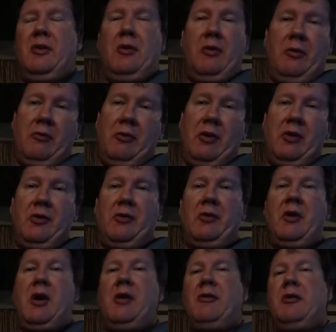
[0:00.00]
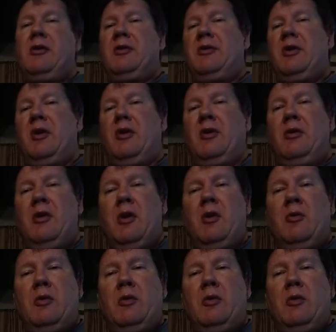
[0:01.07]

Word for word: No one wins forever. So,